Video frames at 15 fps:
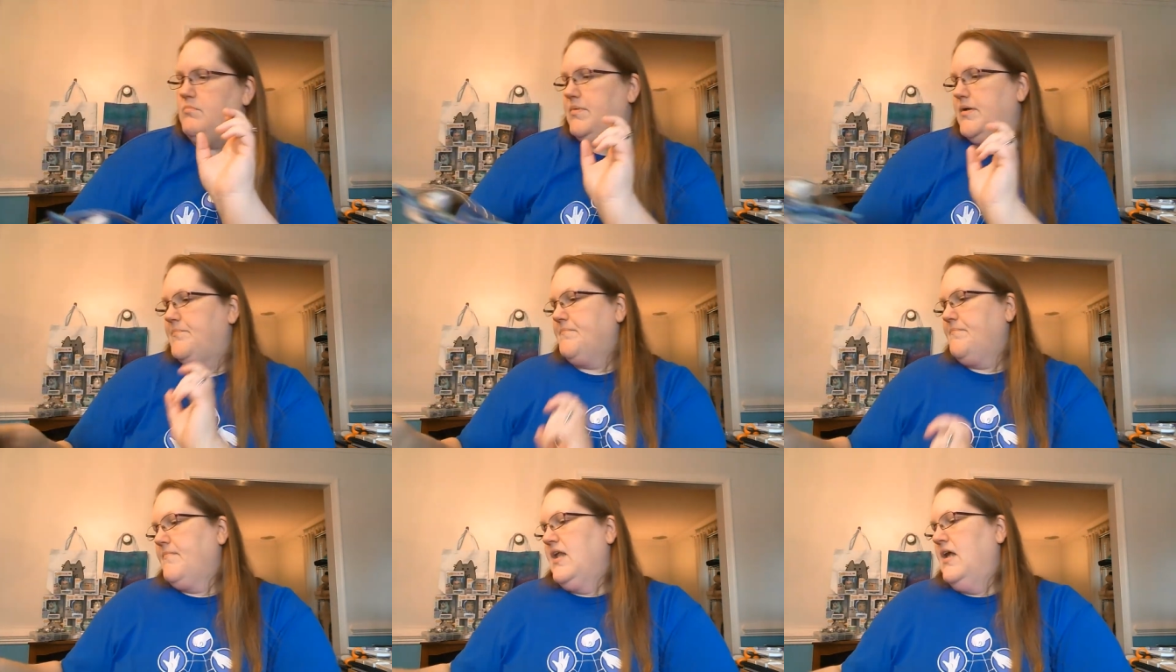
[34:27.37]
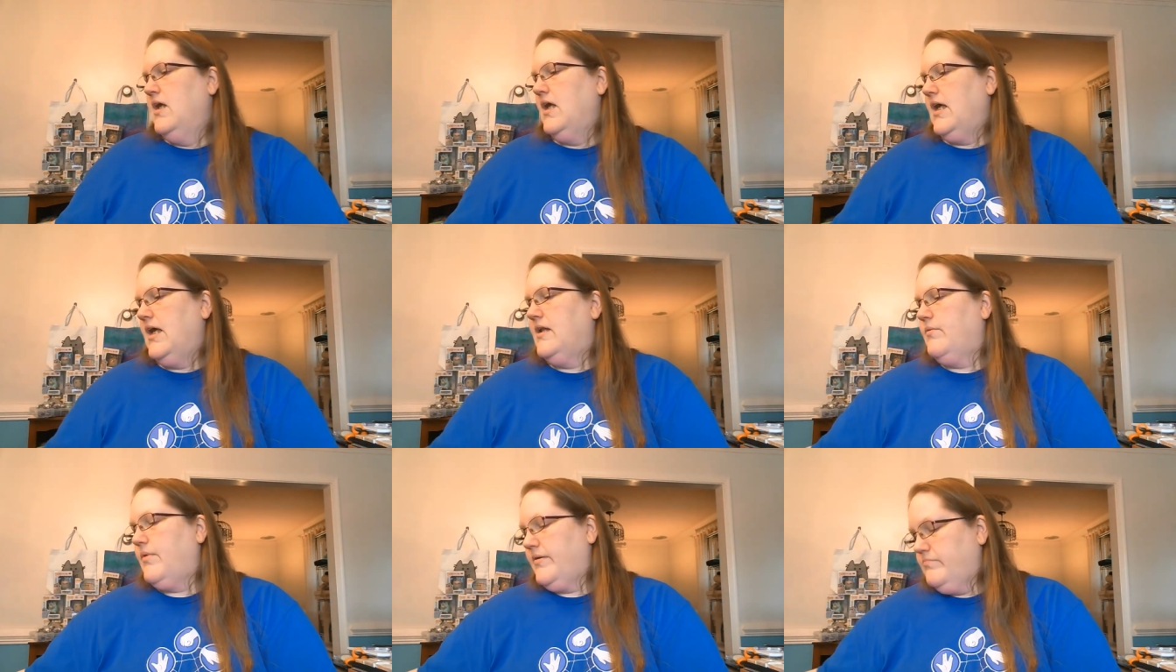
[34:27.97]
but
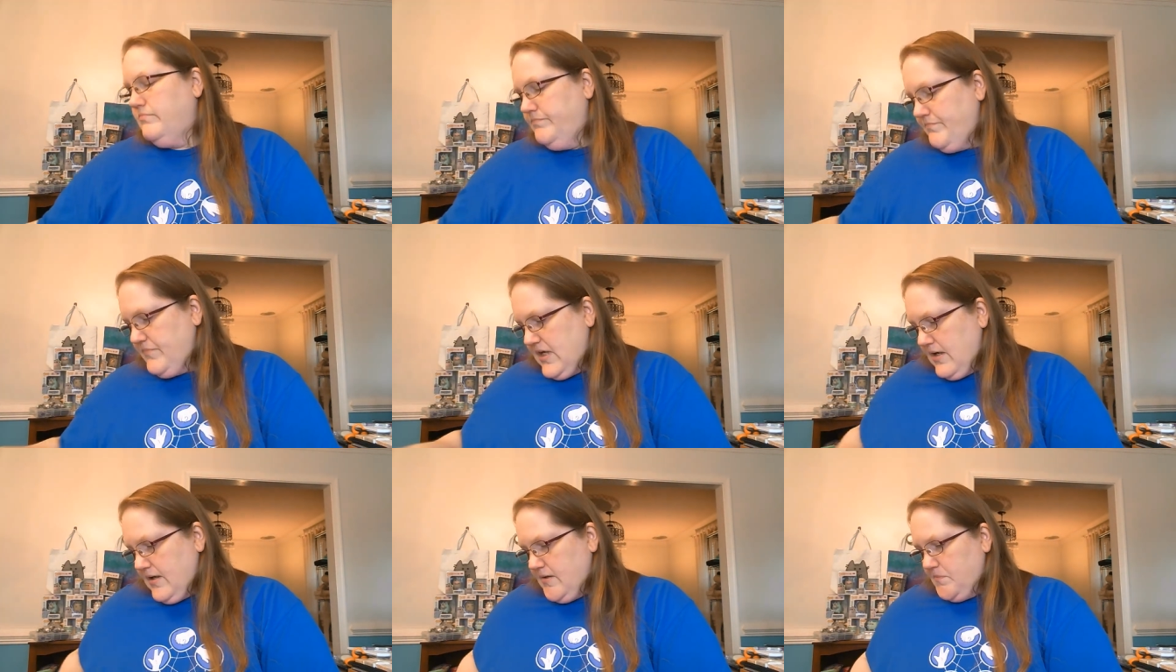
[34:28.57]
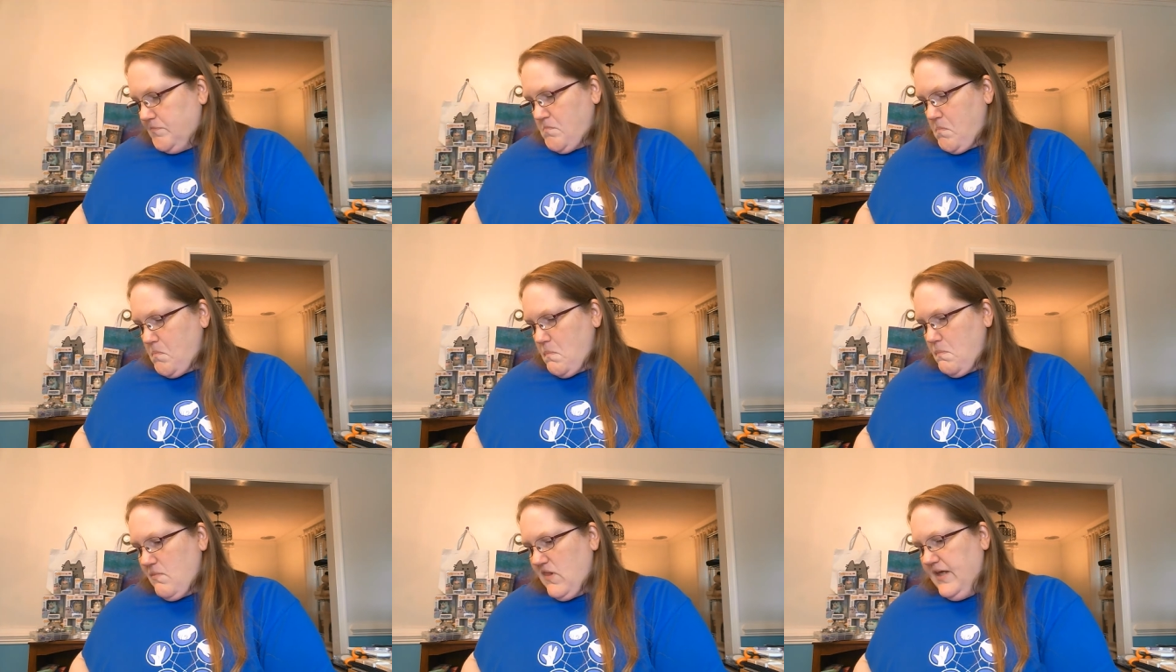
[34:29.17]
anyway. Um,
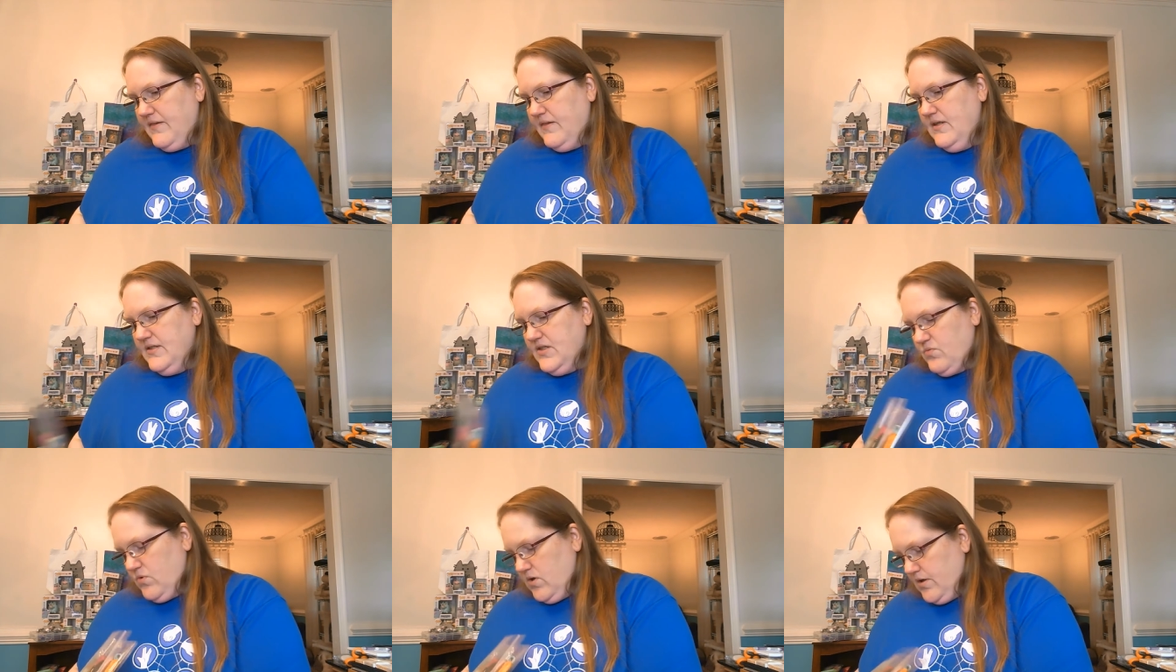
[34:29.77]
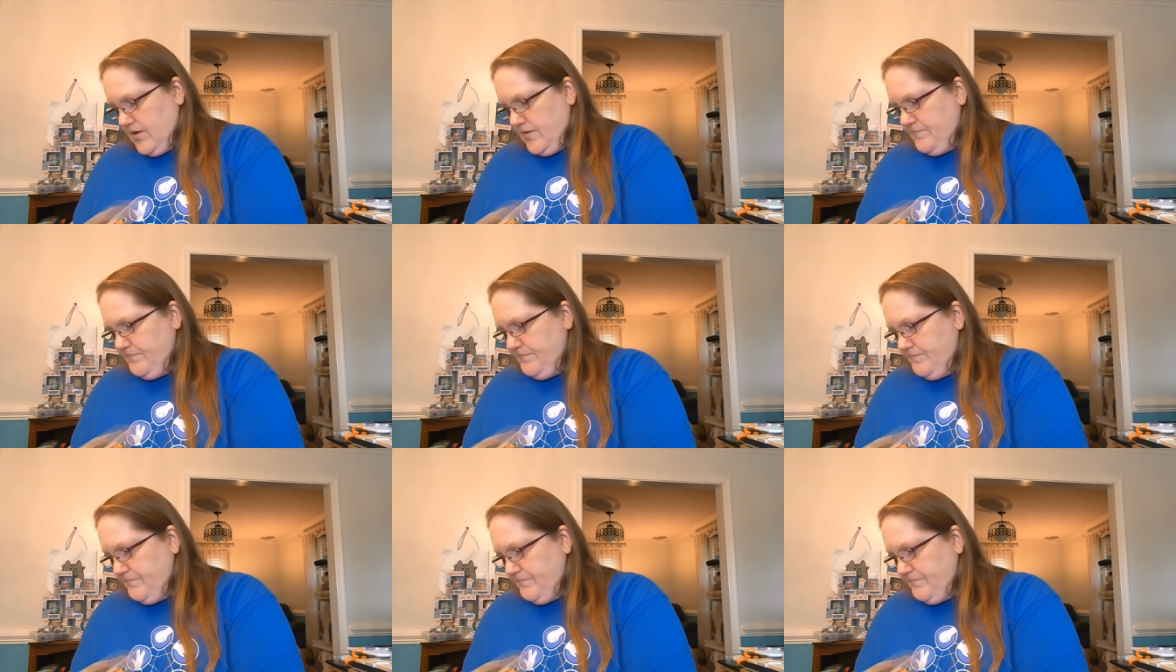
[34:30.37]
and this one,